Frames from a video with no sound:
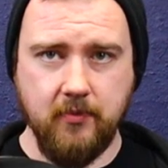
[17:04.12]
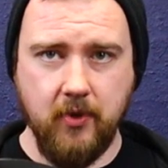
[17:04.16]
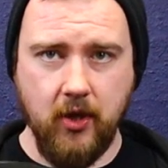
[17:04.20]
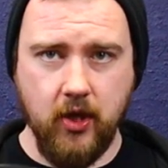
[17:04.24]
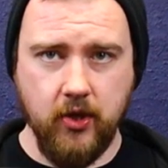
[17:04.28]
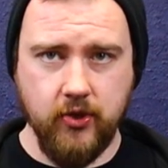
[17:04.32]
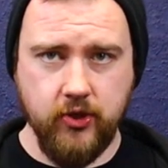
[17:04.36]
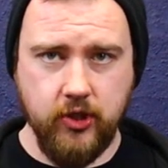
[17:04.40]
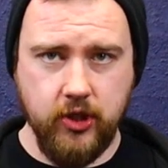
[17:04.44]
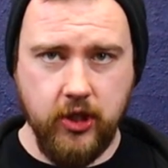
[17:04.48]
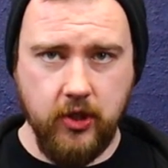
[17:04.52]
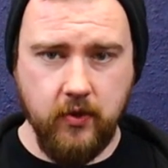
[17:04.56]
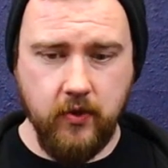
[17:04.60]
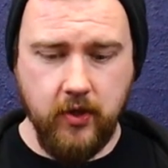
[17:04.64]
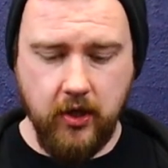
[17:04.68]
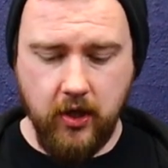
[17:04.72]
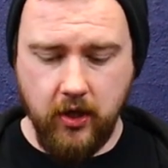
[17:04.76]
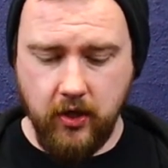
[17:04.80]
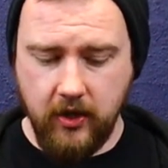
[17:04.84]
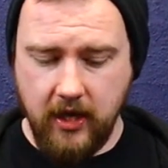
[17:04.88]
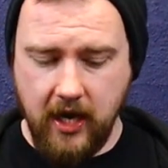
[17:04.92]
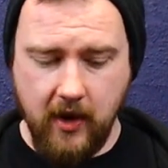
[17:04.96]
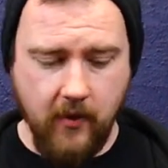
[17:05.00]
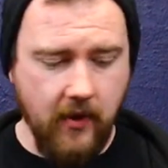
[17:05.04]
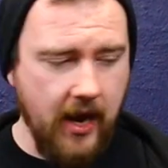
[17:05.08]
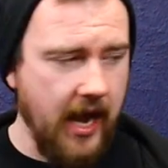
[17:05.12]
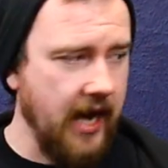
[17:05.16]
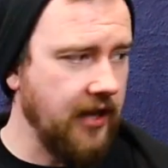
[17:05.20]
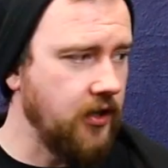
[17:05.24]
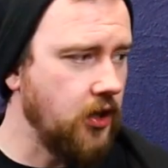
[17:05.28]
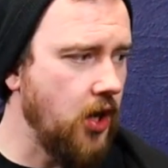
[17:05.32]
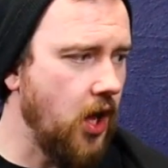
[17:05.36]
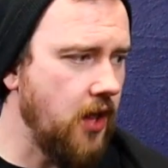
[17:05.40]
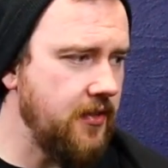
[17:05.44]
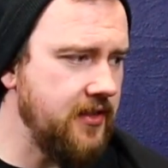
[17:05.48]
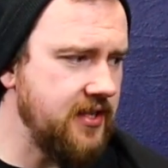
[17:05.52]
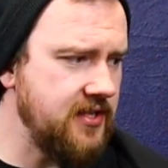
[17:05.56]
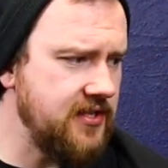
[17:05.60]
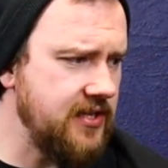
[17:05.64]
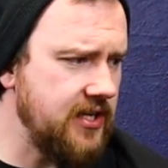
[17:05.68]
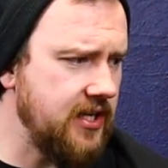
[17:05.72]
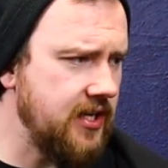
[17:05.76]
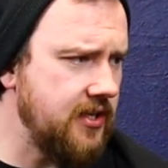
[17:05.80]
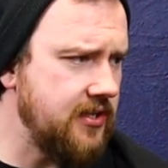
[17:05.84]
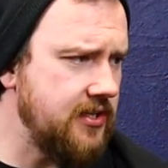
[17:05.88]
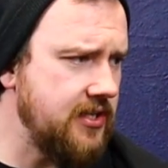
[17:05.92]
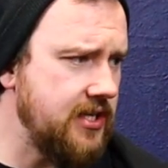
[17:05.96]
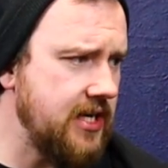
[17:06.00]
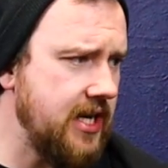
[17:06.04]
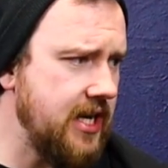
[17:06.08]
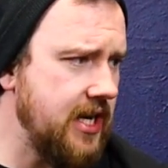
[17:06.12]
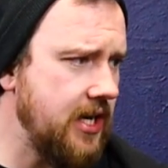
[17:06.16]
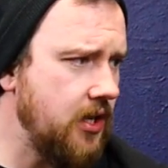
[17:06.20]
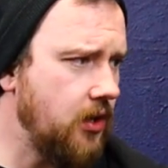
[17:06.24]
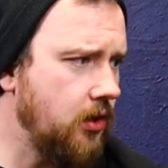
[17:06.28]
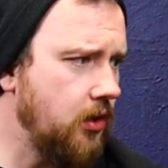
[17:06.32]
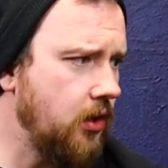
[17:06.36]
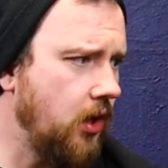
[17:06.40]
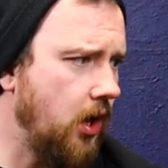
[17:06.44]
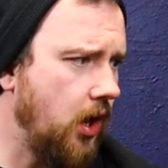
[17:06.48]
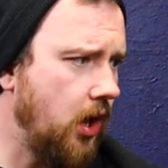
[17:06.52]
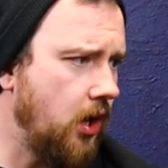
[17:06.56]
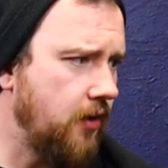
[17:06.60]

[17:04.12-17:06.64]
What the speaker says: Paul Studio. Now, I got this in a deal